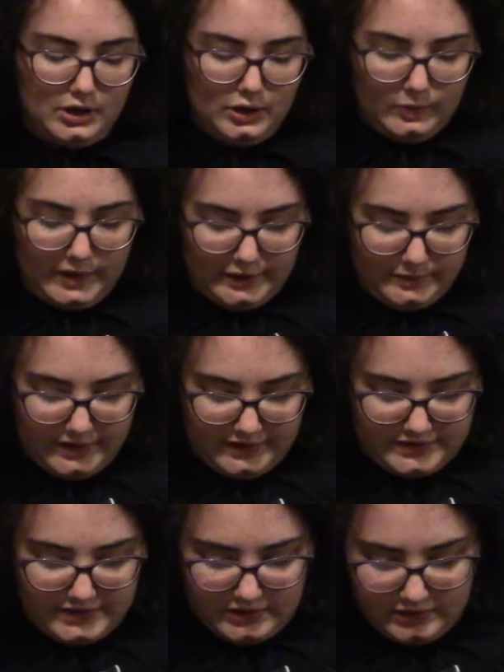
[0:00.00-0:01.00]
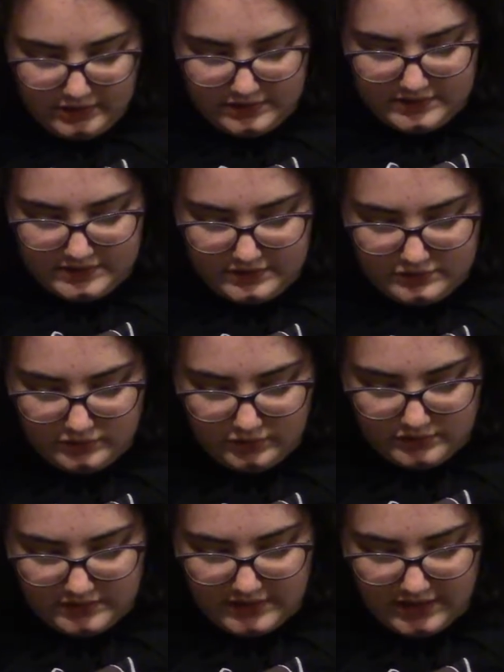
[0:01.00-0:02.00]
"Well, well," said Hans as he
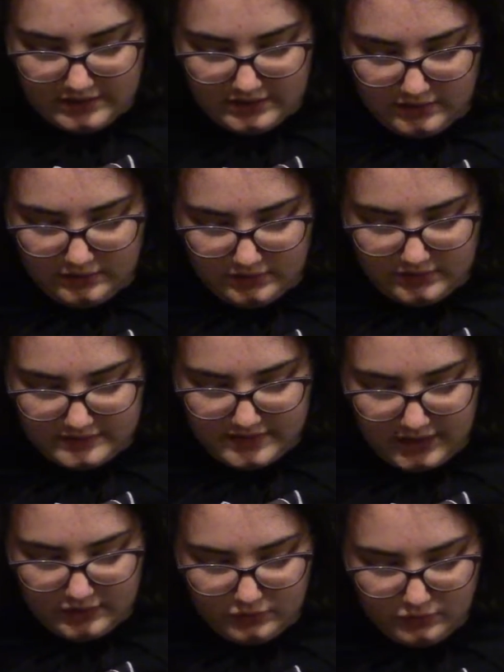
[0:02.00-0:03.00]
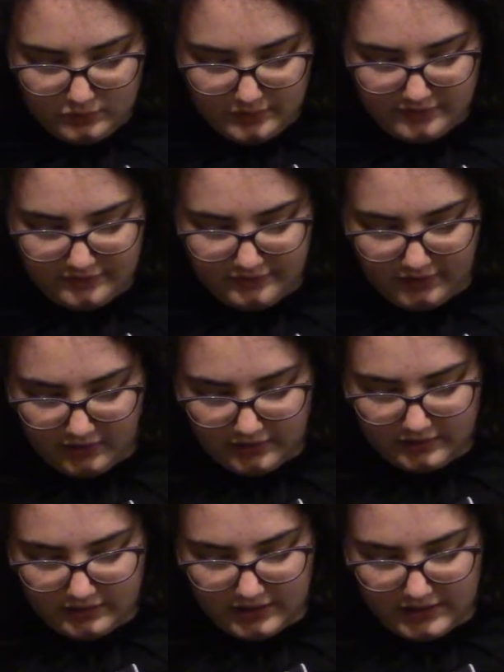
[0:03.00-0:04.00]
stroked his hair down on his head, "who would have thought
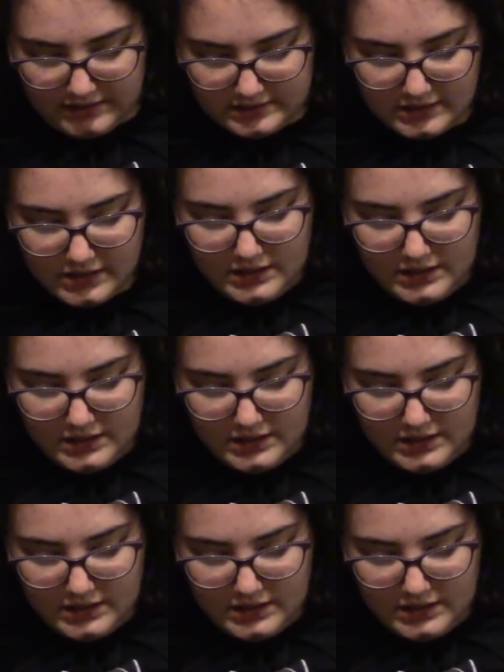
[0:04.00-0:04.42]
it?